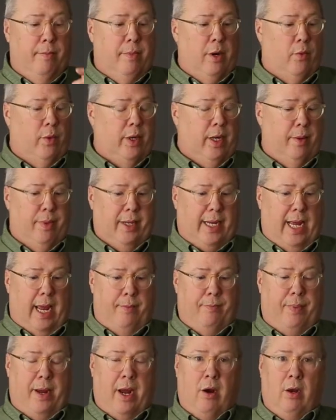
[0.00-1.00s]
but when he
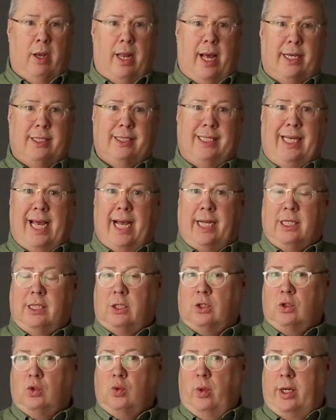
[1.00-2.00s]
became paralyzed, he had
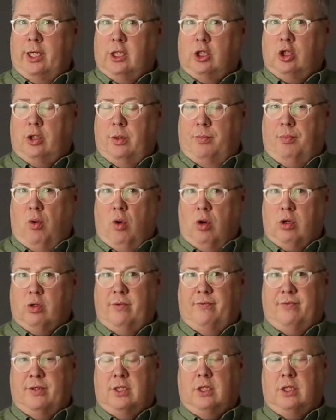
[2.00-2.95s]
to switch to portrait